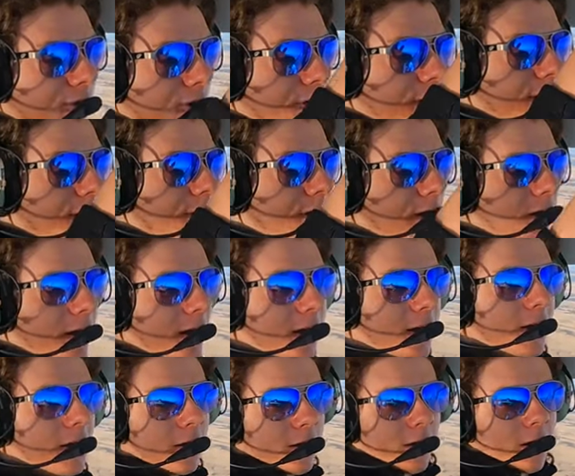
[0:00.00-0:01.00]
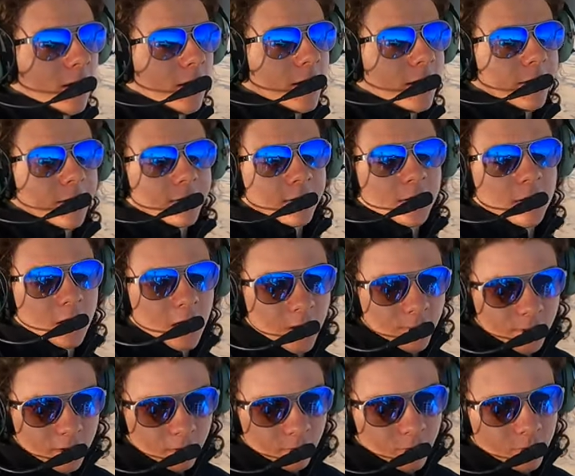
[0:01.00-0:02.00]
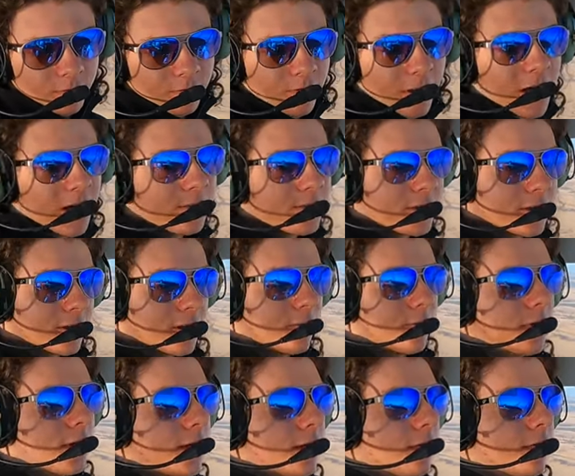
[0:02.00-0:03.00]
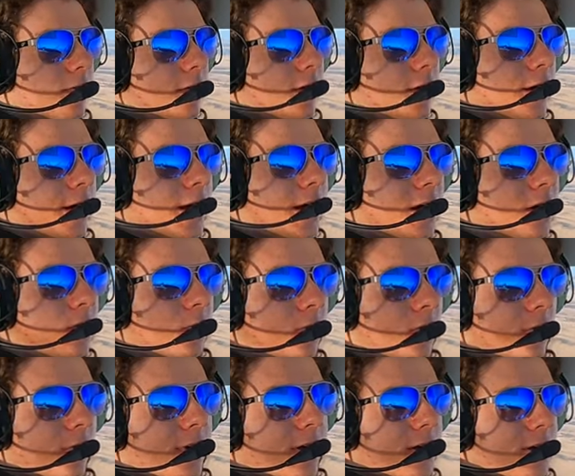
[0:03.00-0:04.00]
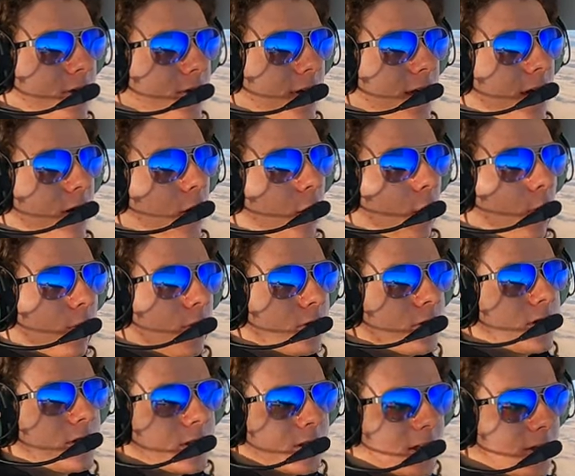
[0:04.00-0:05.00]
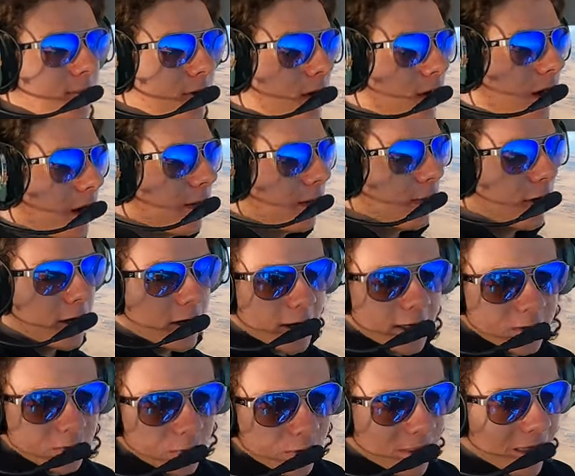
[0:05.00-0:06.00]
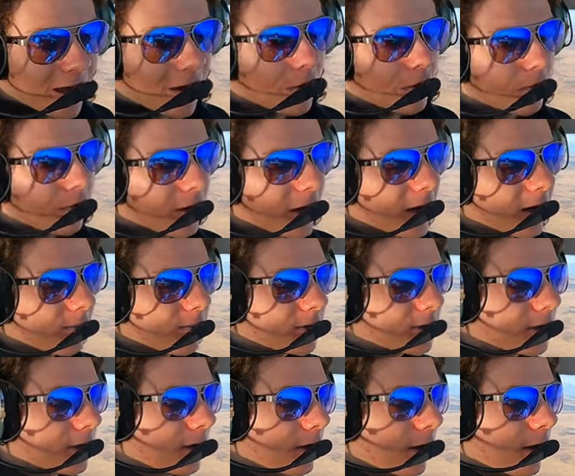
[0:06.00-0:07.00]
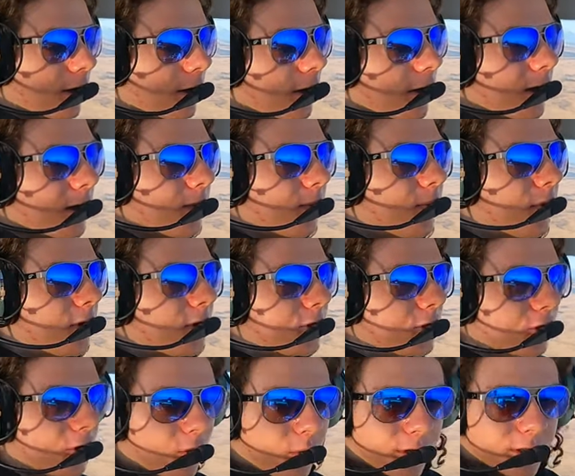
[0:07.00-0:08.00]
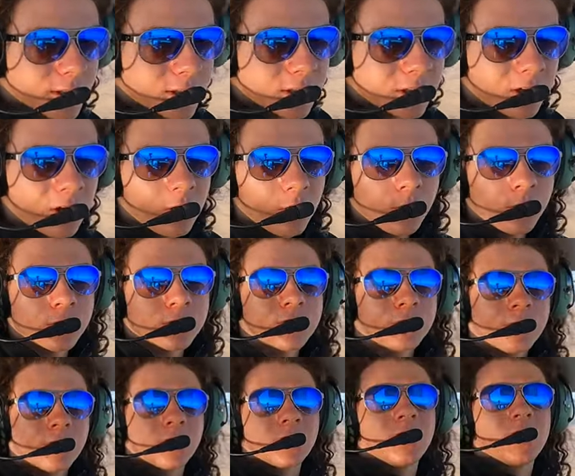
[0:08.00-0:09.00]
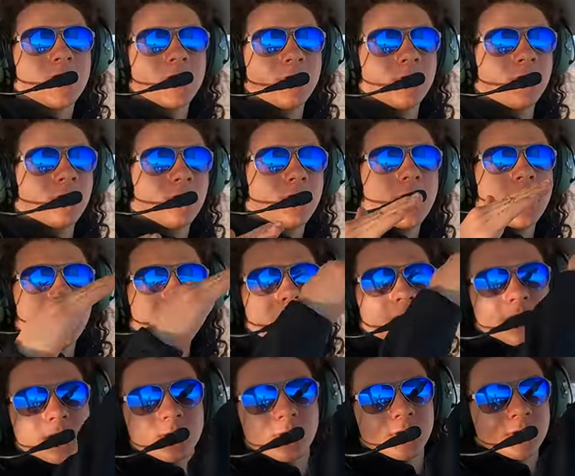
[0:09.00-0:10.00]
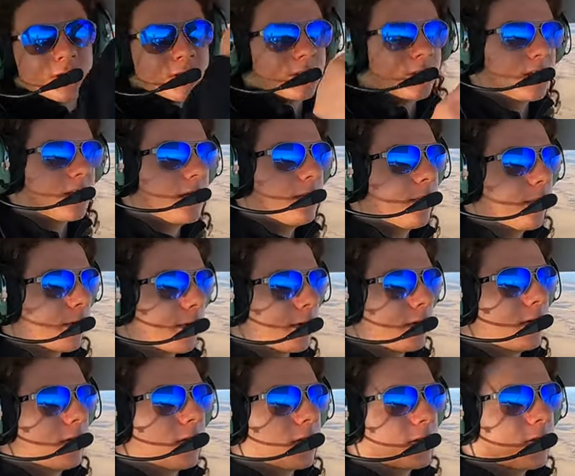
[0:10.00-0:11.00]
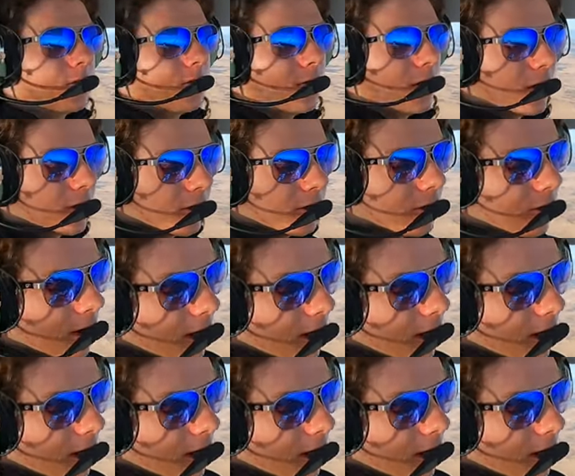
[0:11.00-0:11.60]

to clear, uh, climbing with flaps is going to be very helpful because you get almost the same climb rate as without flaps, but you're going slower, so your climb gradient is much steeper, so you can clear